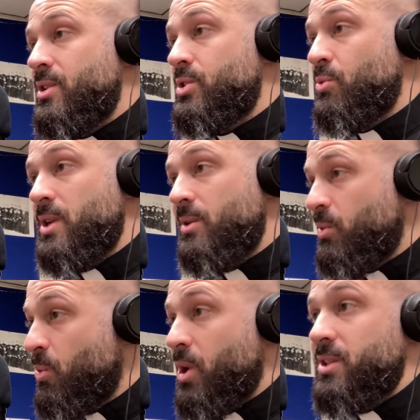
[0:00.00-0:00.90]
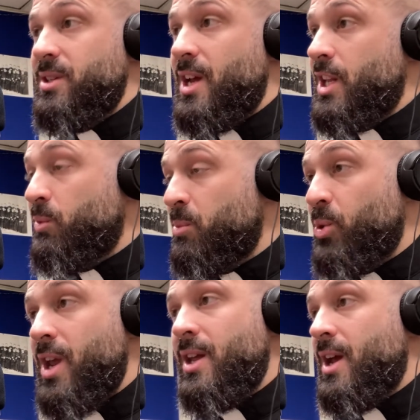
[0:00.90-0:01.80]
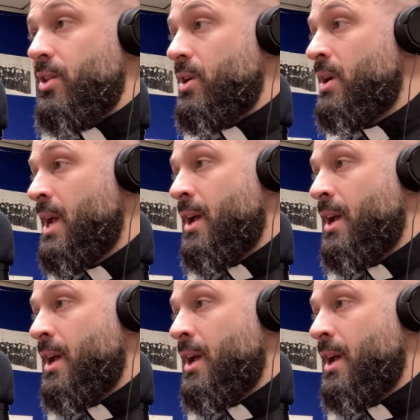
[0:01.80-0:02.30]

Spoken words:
So we work together, we pray together,